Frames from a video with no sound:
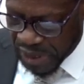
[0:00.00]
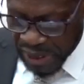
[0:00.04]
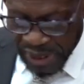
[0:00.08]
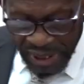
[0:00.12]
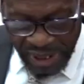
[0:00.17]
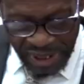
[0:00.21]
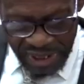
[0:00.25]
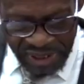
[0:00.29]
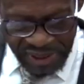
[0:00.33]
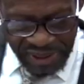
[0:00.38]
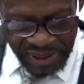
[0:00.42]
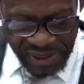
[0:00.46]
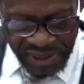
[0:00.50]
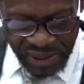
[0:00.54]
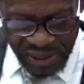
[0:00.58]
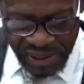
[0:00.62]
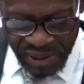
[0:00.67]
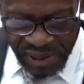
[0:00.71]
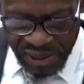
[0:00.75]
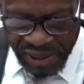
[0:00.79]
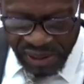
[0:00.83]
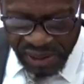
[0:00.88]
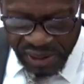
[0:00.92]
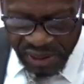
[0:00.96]

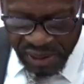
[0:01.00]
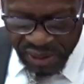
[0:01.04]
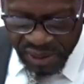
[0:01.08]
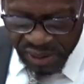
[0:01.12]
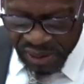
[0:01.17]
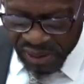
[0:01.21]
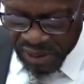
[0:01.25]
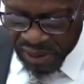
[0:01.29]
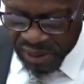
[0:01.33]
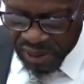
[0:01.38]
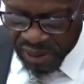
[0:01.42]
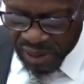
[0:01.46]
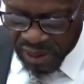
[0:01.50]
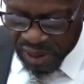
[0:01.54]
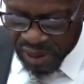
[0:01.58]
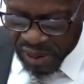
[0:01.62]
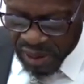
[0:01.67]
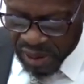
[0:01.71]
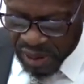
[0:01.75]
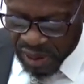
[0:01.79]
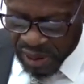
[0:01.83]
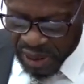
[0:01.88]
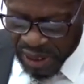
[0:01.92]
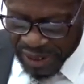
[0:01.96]
is,
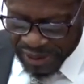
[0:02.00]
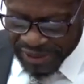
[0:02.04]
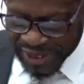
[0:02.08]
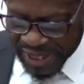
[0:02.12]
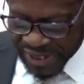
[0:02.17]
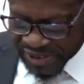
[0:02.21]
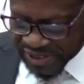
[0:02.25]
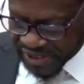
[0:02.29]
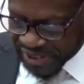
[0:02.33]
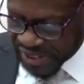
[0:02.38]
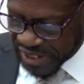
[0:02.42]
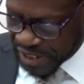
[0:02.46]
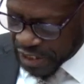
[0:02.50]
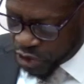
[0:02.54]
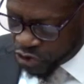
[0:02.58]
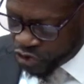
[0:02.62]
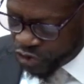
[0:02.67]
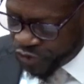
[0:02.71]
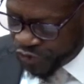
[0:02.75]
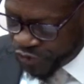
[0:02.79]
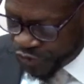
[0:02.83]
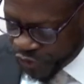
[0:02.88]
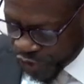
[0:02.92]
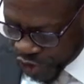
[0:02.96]
as I said, a
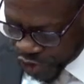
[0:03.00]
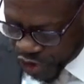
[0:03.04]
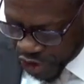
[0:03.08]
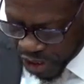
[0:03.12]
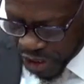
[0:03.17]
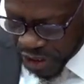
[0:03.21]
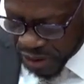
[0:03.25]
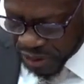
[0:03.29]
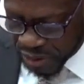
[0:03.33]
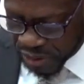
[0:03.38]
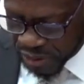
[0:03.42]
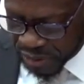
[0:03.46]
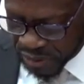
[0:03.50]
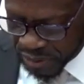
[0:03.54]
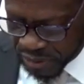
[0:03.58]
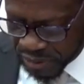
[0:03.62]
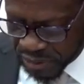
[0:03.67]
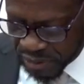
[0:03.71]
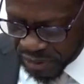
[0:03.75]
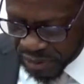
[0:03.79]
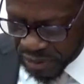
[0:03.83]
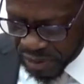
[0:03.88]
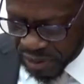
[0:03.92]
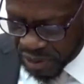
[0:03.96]
revision
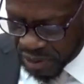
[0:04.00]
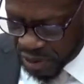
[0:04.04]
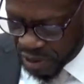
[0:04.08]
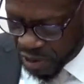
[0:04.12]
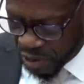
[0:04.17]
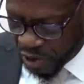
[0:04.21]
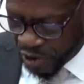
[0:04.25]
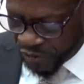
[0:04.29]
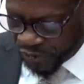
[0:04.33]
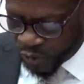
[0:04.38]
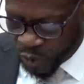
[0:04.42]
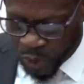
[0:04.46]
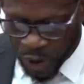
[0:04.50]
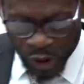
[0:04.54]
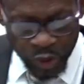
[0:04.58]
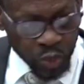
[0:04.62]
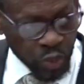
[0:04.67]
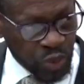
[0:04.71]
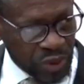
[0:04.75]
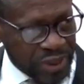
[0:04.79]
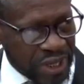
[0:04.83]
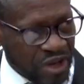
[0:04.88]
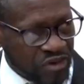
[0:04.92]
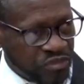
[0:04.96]
of what
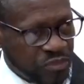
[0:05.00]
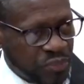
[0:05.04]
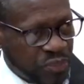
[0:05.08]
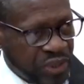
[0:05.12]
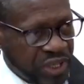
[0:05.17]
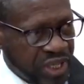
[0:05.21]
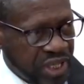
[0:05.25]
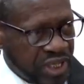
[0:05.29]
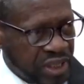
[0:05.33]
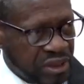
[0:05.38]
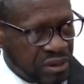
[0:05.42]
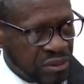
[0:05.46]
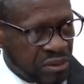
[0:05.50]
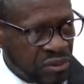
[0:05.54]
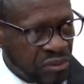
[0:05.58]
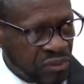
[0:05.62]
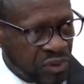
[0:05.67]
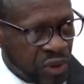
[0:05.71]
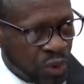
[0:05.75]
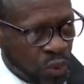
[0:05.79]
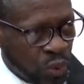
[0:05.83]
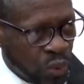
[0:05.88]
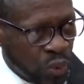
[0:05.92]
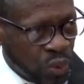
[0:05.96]
would have been
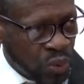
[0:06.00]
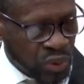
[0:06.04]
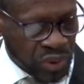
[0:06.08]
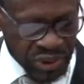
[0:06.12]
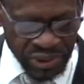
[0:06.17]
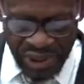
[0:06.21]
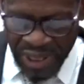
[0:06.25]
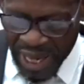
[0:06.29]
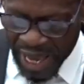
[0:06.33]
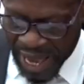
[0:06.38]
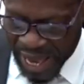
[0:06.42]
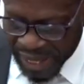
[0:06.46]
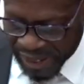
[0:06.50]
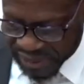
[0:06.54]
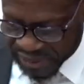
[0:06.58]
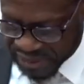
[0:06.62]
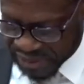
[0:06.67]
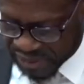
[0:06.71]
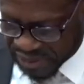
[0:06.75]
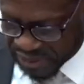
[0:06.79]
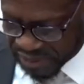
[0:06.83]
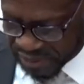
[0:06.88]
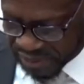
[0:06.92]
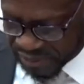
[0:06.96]
the old
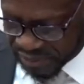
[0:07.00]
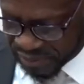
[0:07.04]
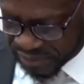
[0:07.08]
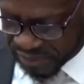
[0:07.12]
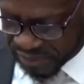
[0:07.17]
Act.